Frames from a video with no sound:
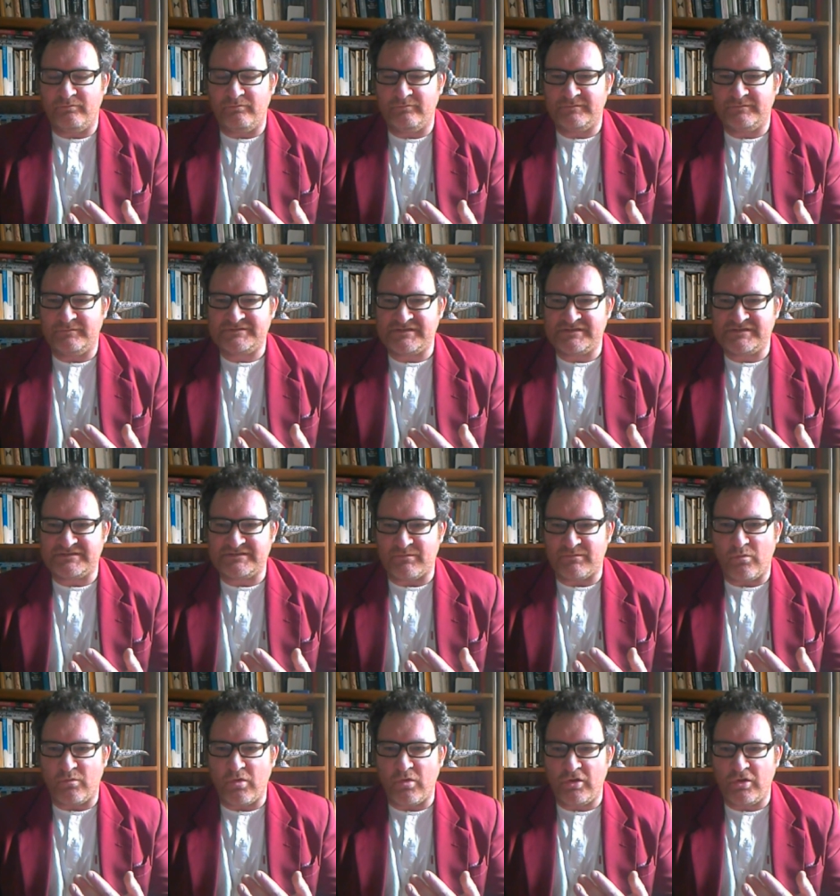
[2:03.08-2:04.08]
system
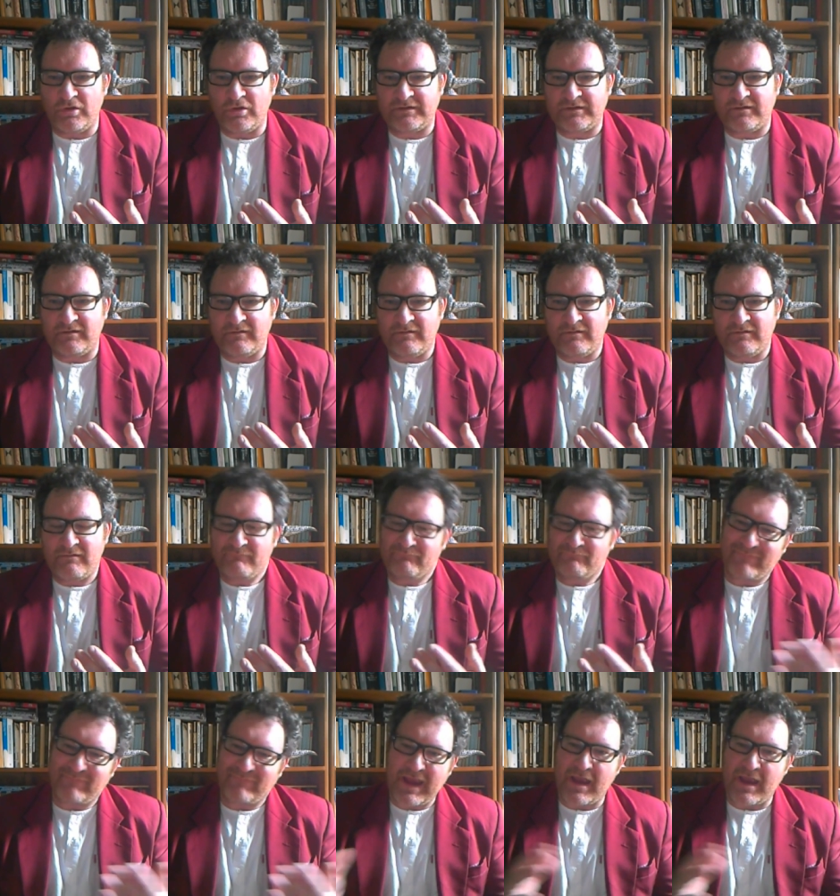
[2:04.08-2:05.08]
work,
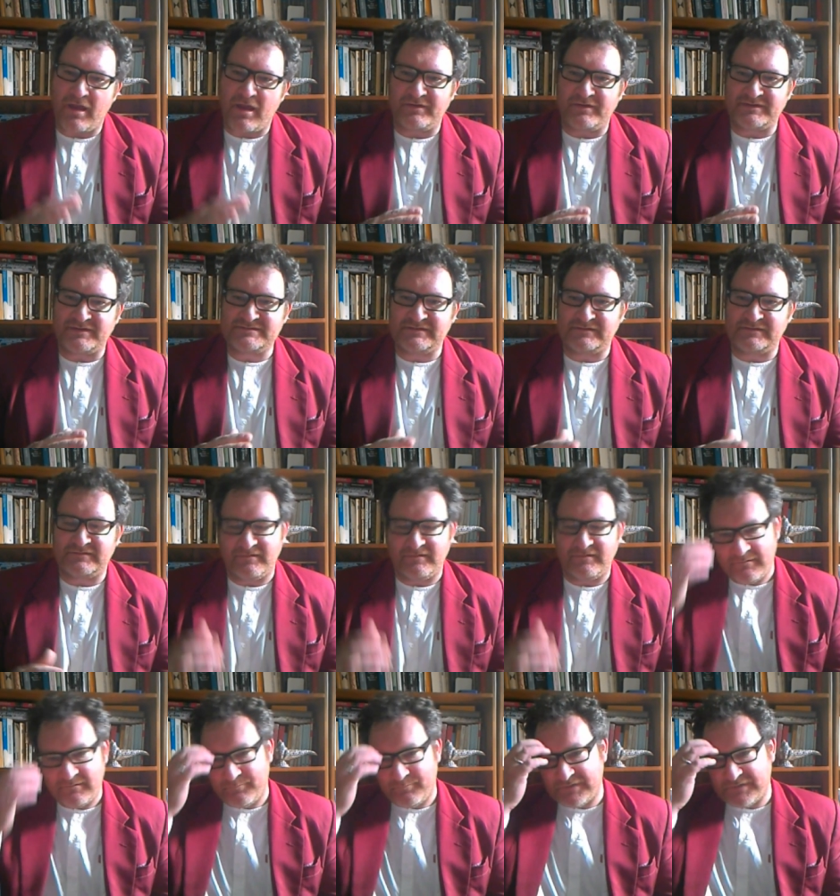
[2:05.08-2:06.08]
how does it
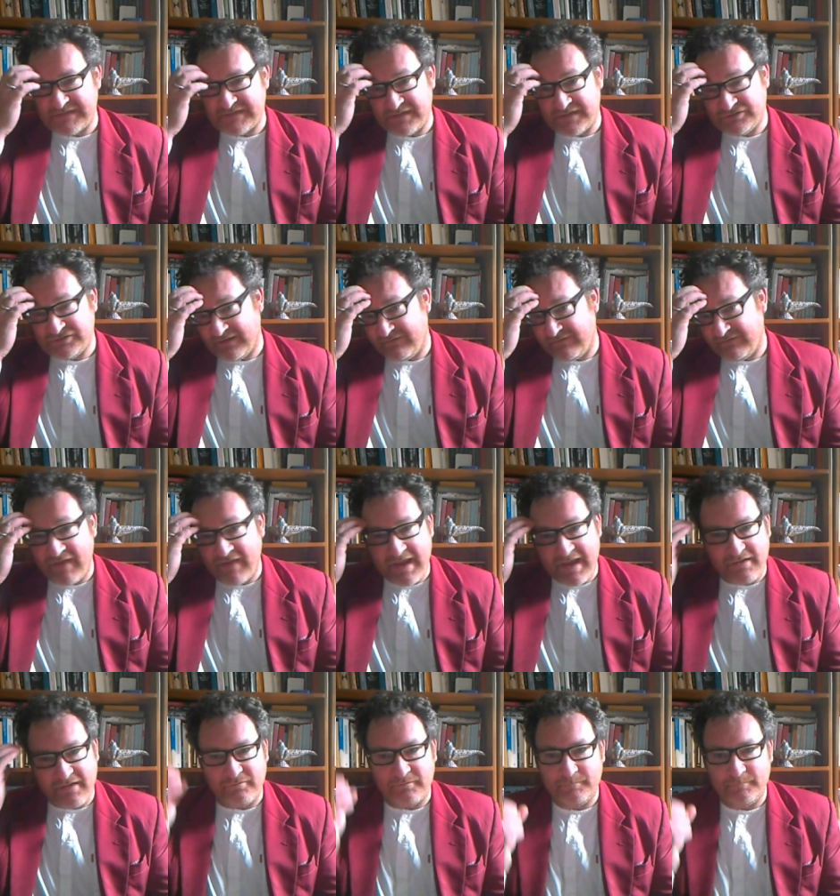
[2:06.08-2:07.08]
potentially
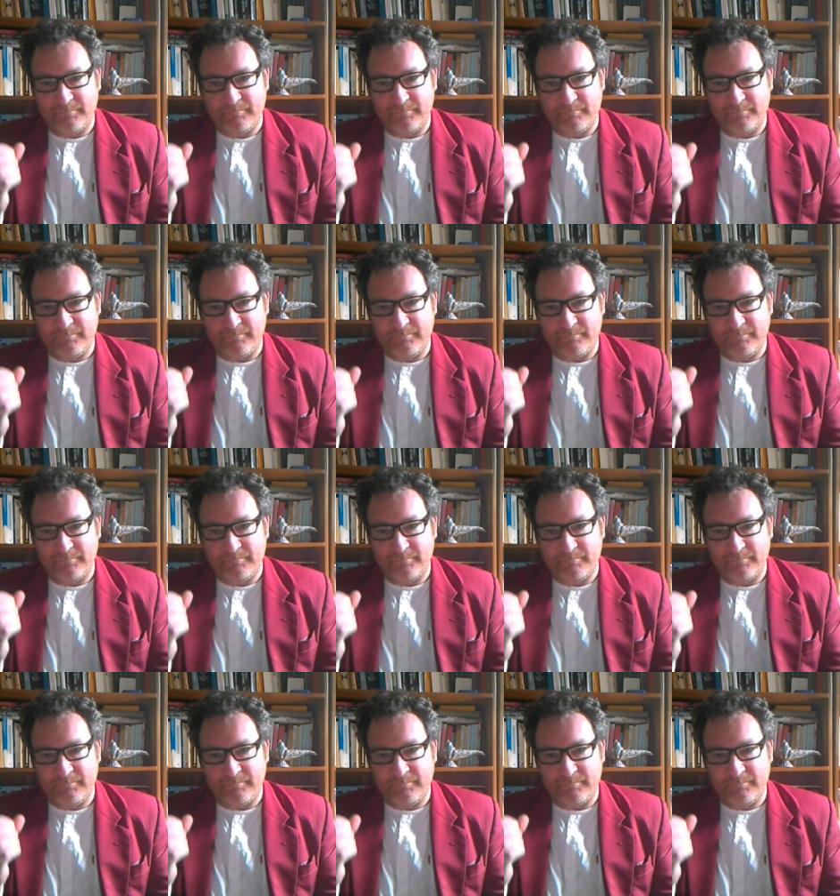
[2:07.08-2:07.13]
fail,